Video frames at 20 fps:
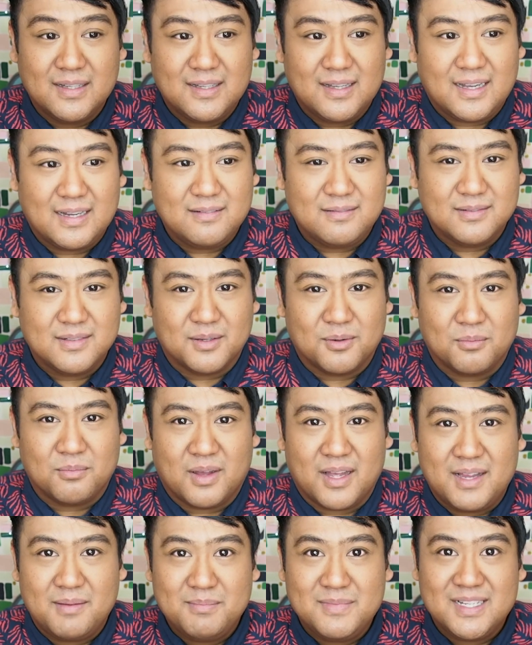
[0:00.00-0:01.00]
I don't know
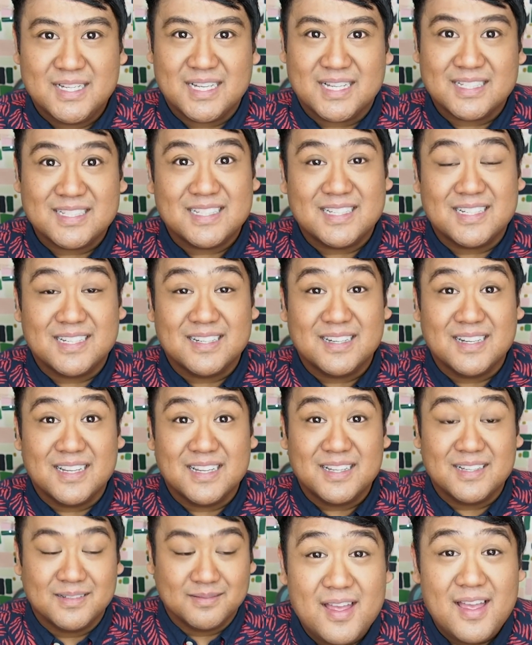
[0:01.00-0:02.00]
why I'm gassy
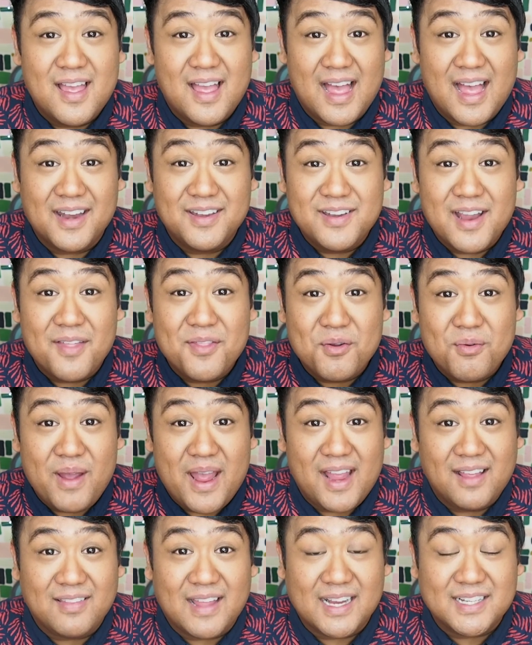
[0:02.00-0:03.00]
today. Another way
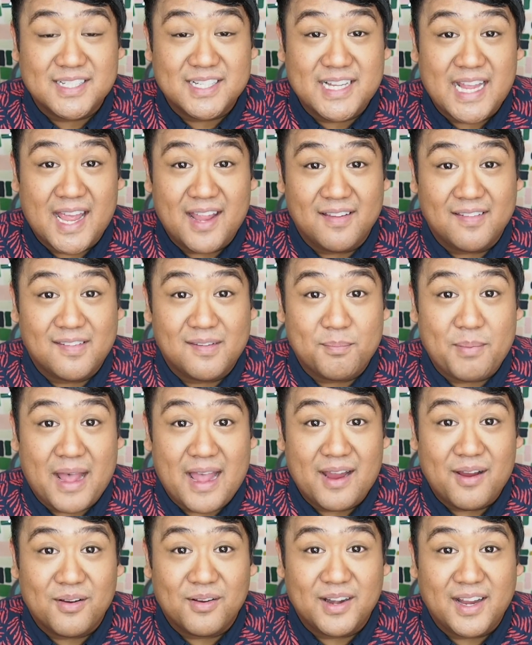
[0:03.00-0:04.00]
I like to get
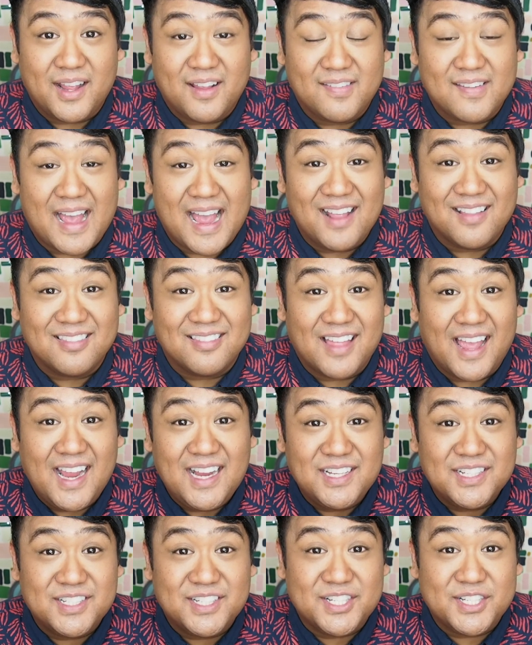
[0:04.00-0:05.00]
inspired is I
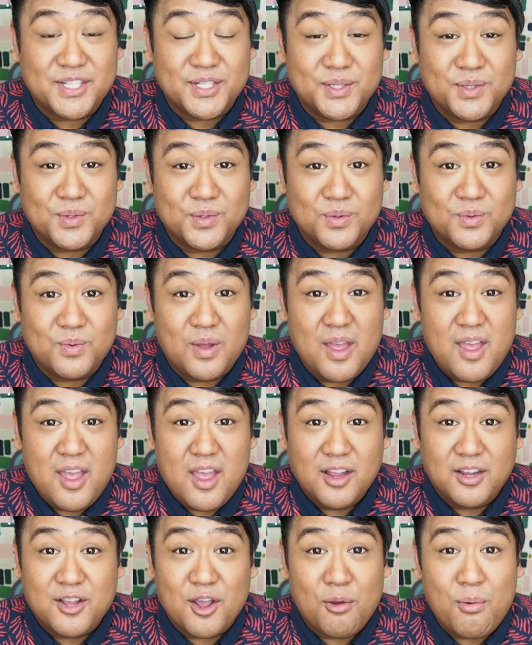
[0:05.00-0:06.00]
like to
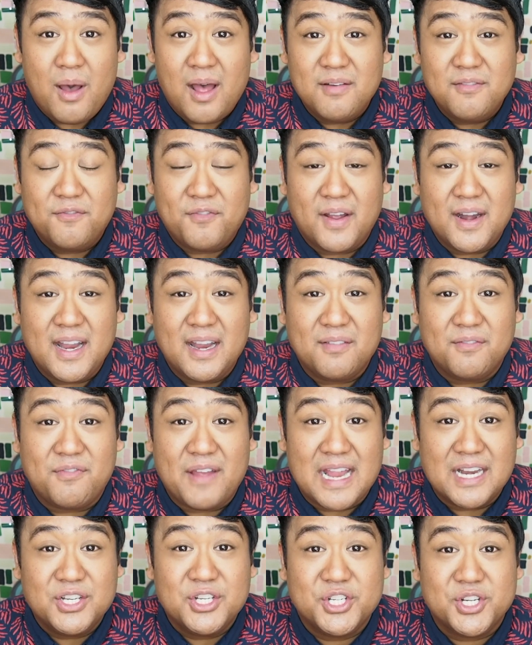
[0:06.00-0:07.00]
go on fun
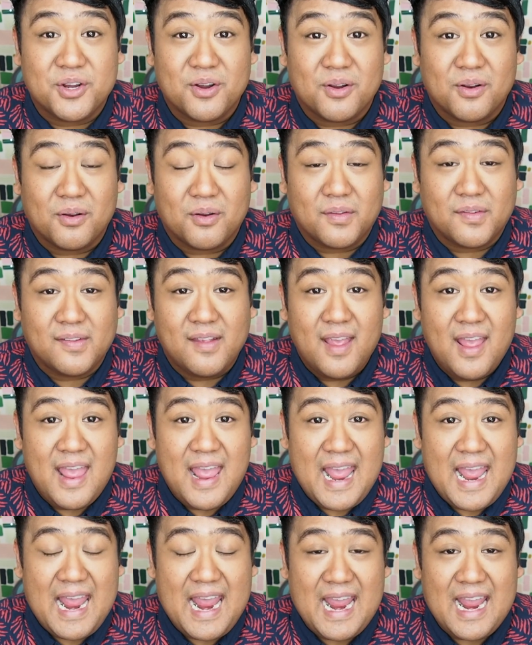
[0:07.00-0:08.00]
adventures,
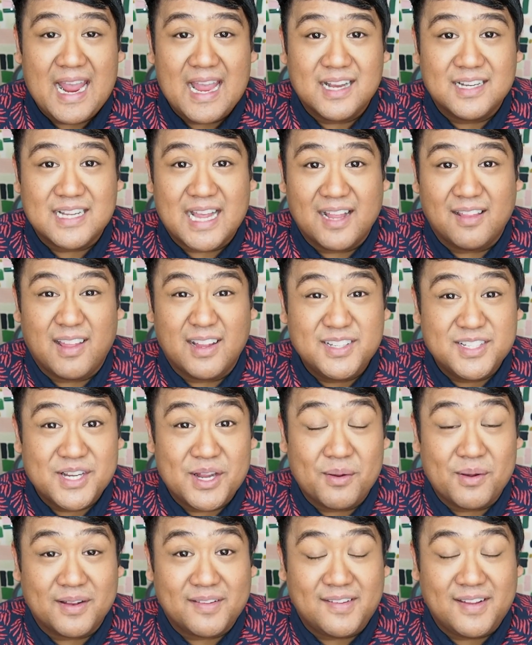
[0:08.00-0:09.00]
and I like to
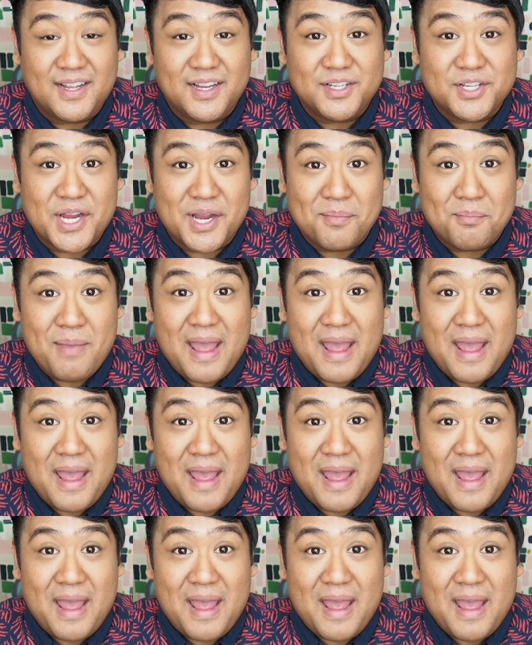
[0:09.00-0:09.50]
go to TJ